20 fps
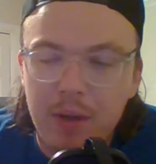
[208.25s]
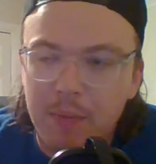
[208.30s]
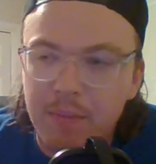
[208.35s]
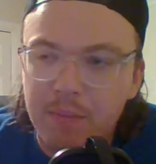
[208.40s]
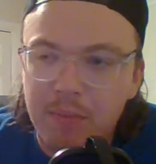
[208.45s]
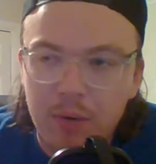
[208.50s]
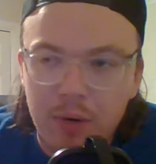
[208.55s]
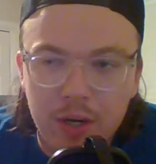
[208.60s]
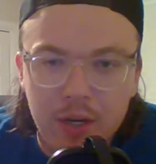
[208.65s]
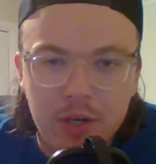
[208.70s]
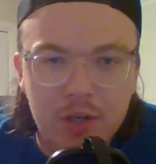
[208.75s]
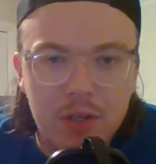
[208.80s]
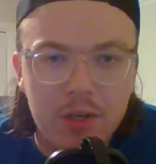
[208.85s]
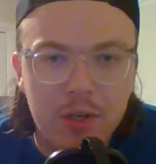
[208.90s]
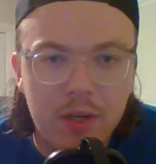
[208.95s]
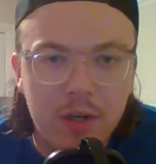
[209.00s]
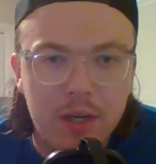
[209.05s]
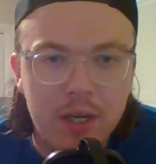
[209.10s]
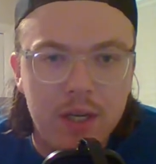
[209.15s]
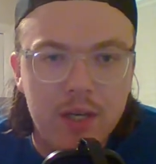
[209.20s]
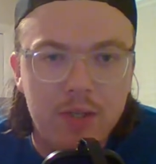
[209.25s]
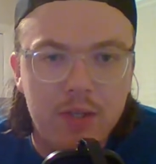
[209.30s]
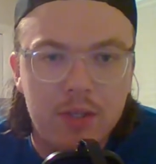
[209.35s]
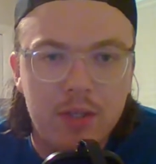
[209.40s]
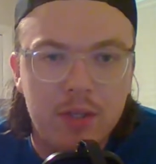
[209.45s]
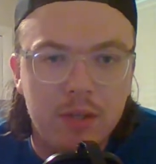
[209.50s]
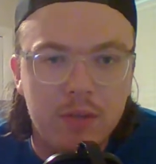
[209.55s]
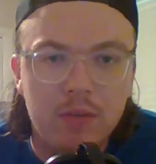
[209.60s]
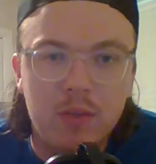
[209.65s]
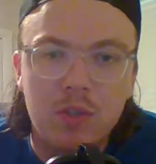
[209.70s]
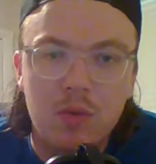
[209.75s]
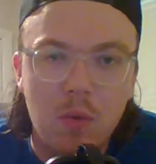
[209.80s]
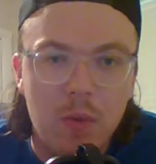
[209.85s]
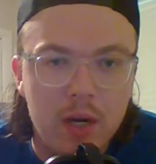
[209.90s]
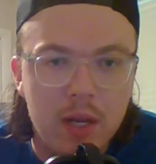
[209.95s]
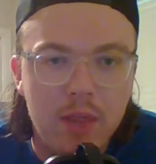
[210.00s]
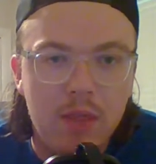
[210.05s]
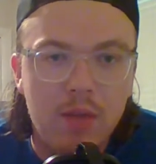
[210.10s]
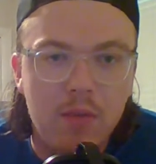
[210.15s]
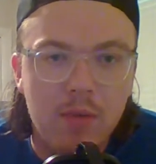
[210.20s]
I'm pretty sure he's still
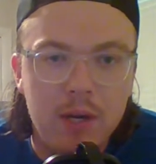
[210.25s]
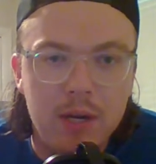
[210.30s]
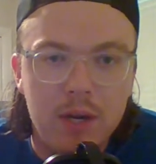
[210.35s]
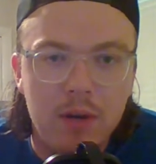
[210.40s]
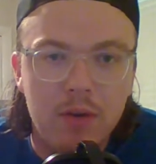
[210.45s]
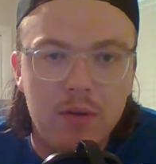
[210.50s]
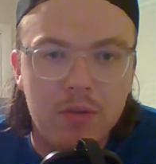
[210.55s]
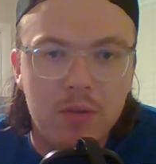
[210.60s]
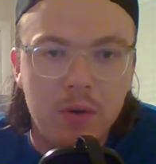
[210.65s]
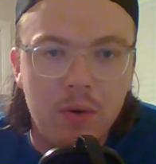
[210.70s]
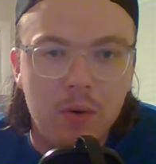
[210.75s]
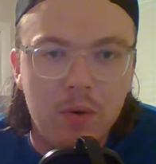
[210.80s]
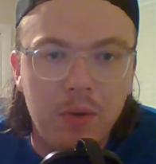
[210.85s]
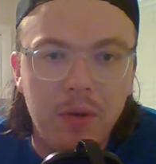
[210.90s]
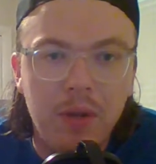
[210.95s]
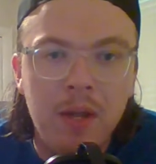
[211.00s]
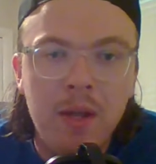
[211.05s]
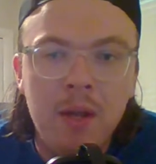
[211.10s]
23 years old.